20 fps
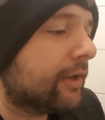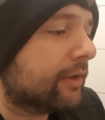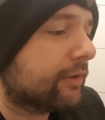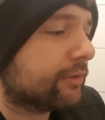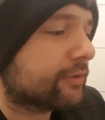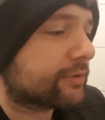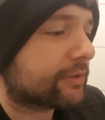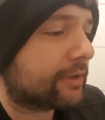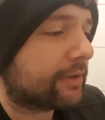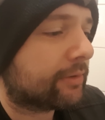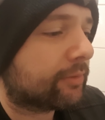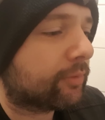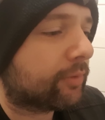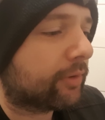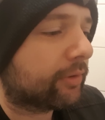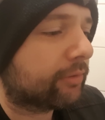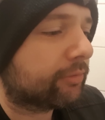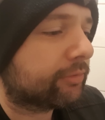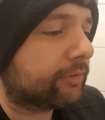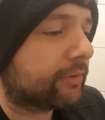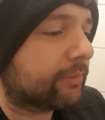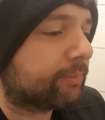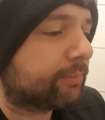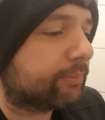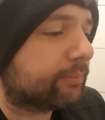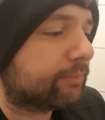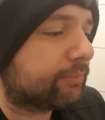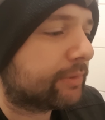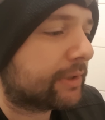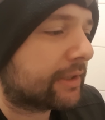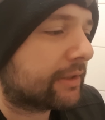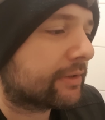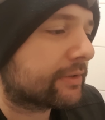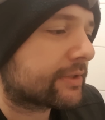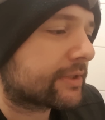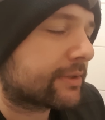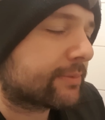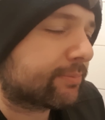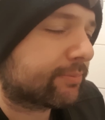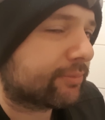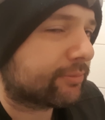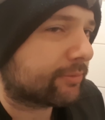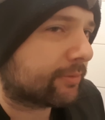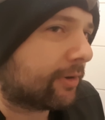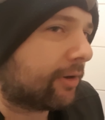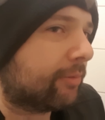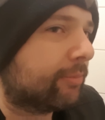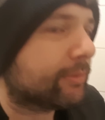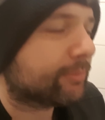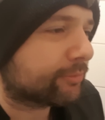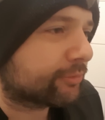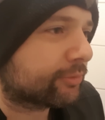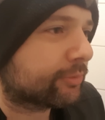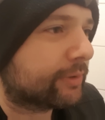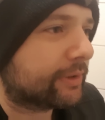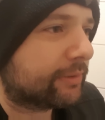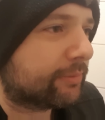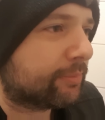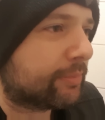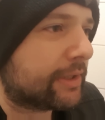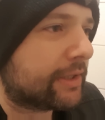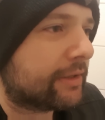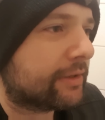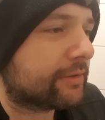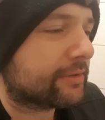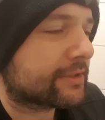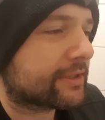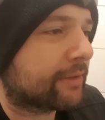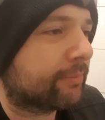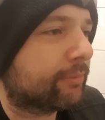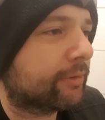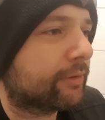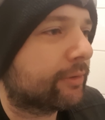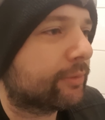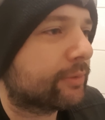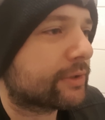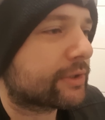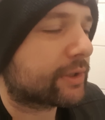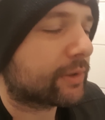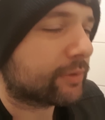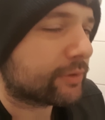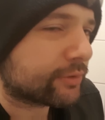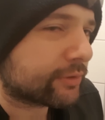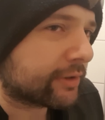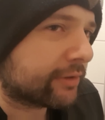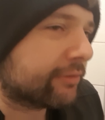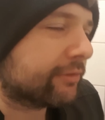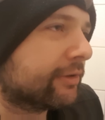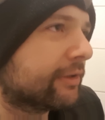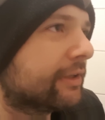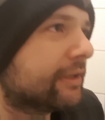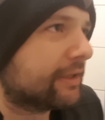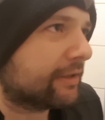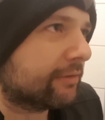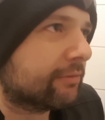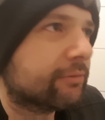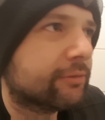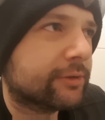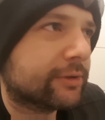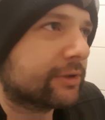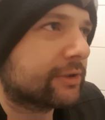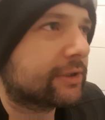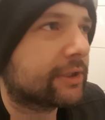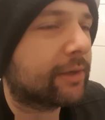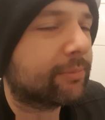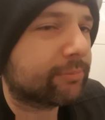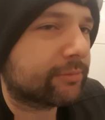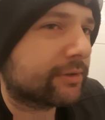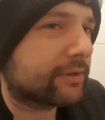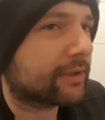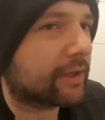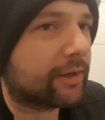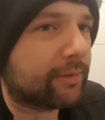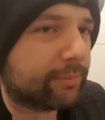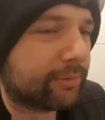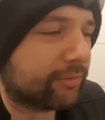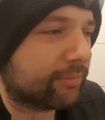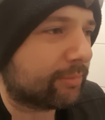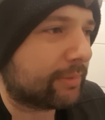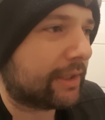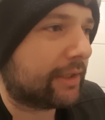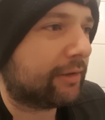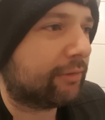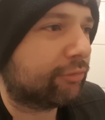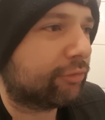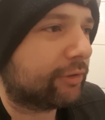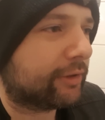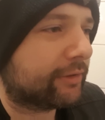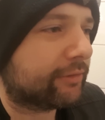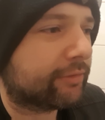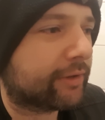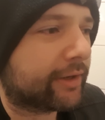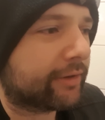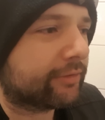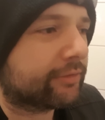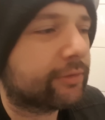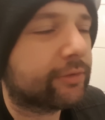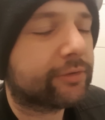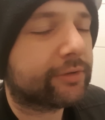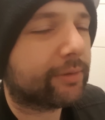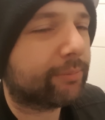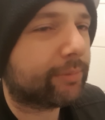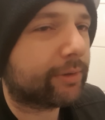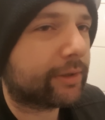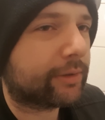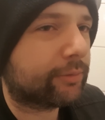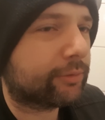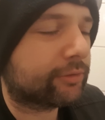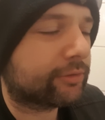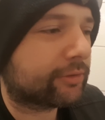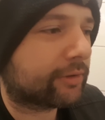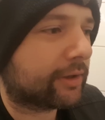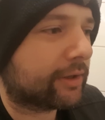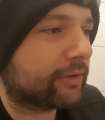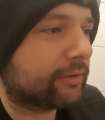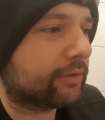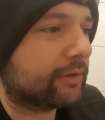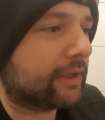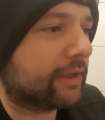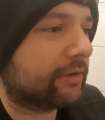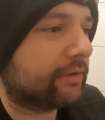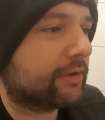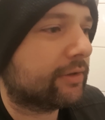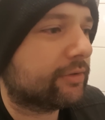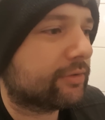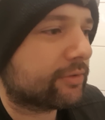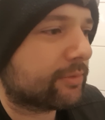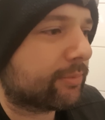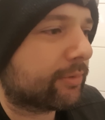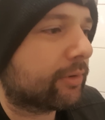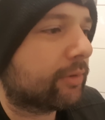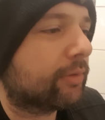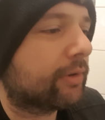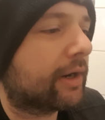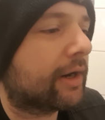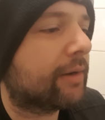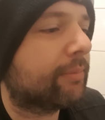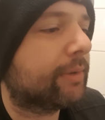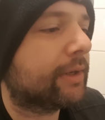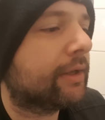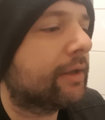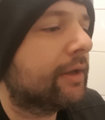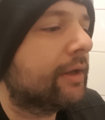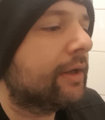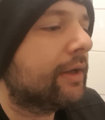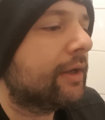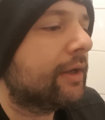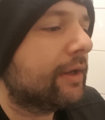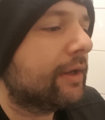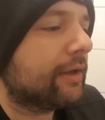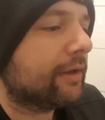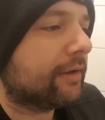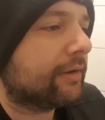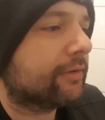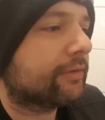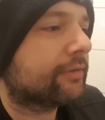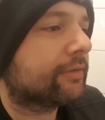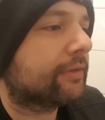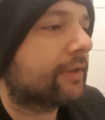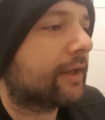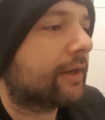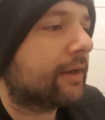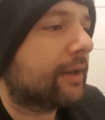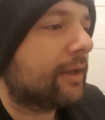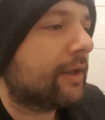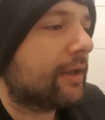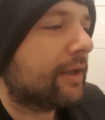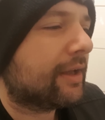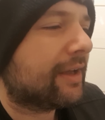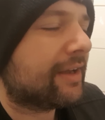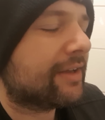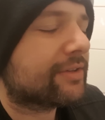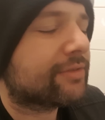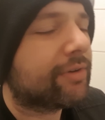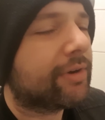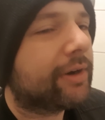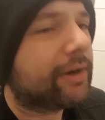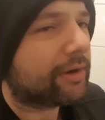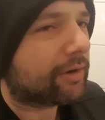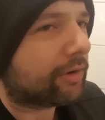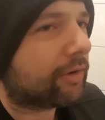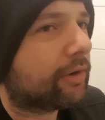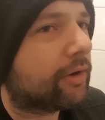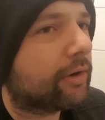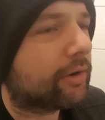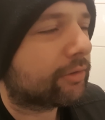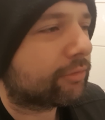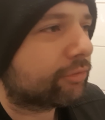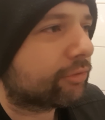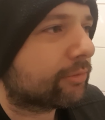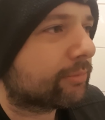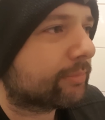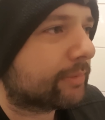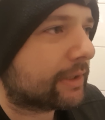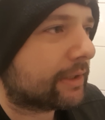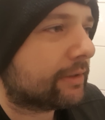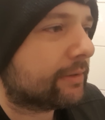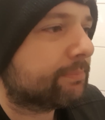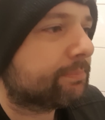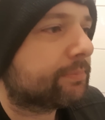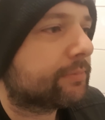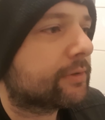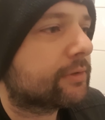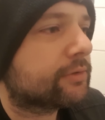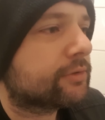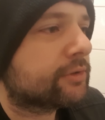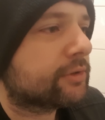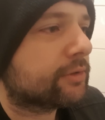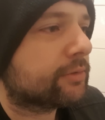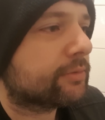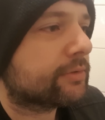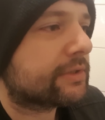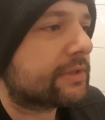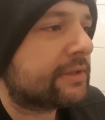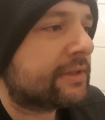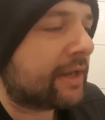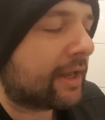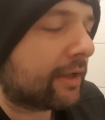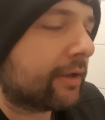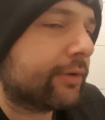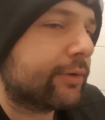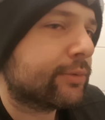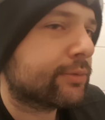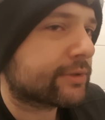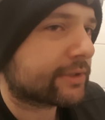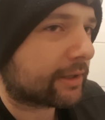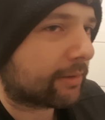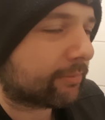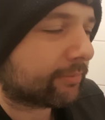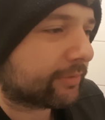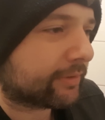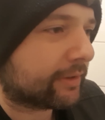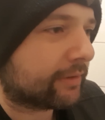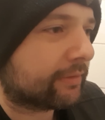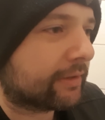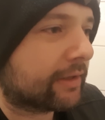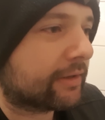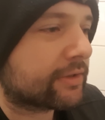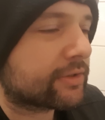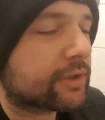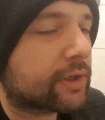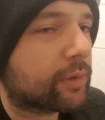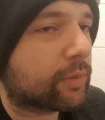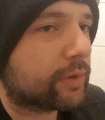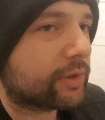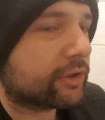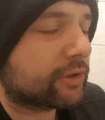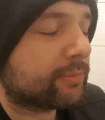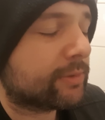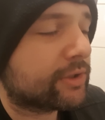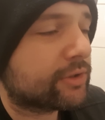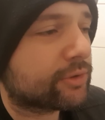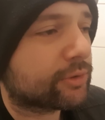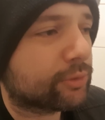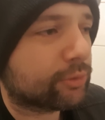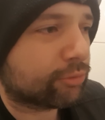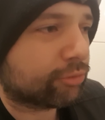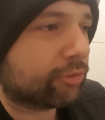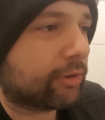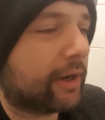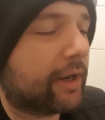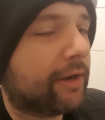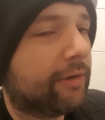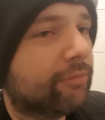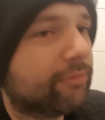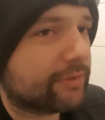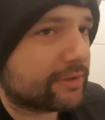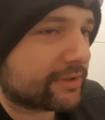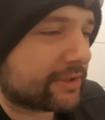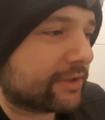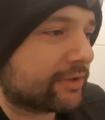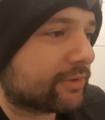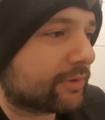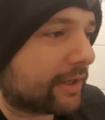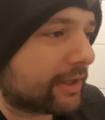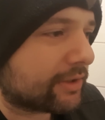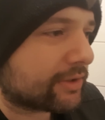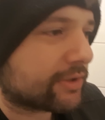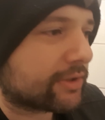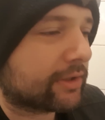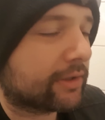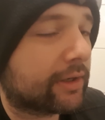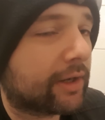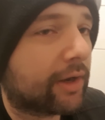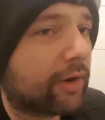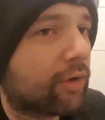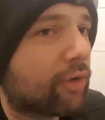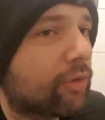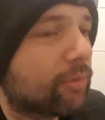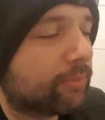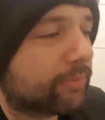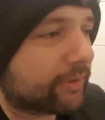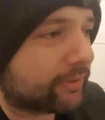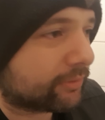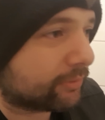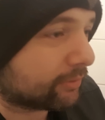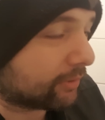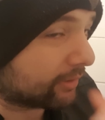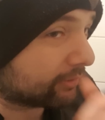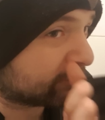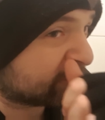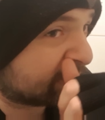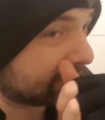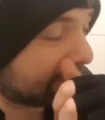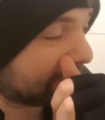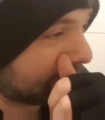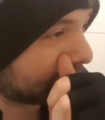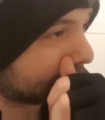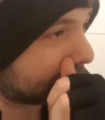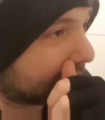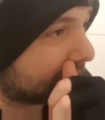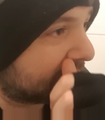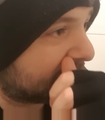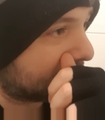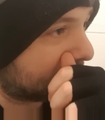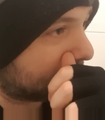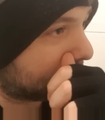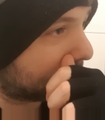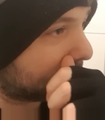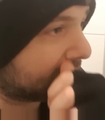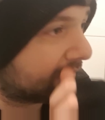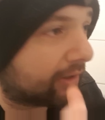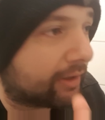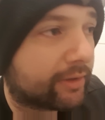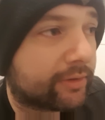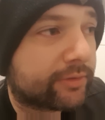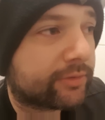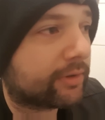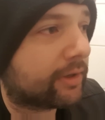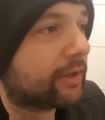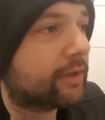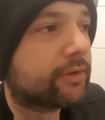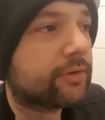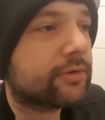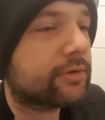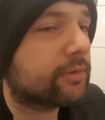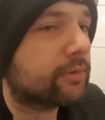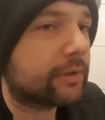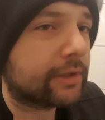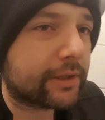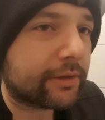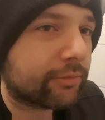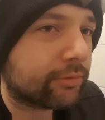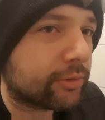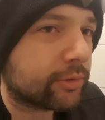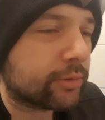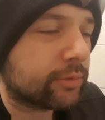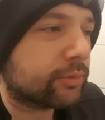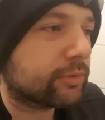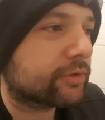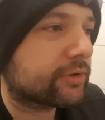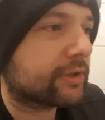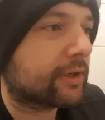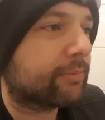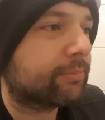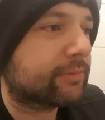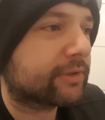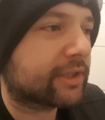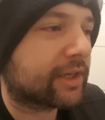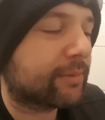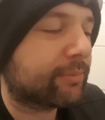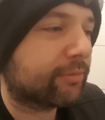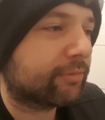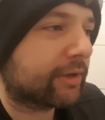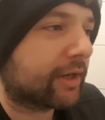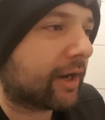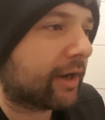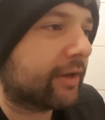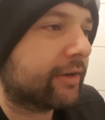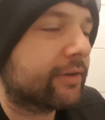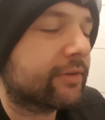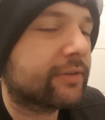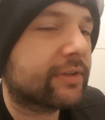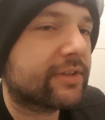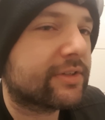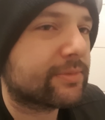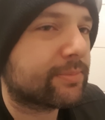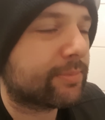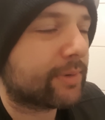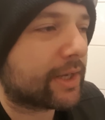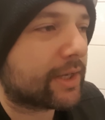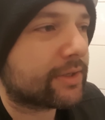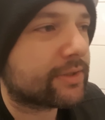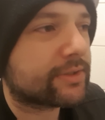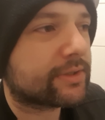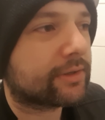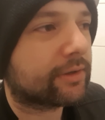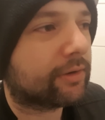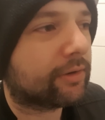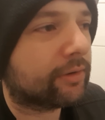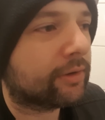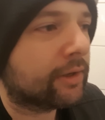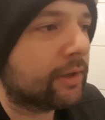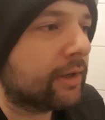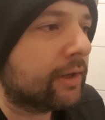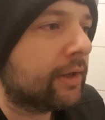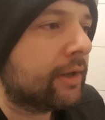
You see, one of the biggest problems with being someone who is going to give some type of meaningful advice to somebody who's trying to get into programming is that it's very hard for me to tell you something that is going to be true for every situation. I hope that you understand that, you know, when I try to give you some type of guidance, it's based on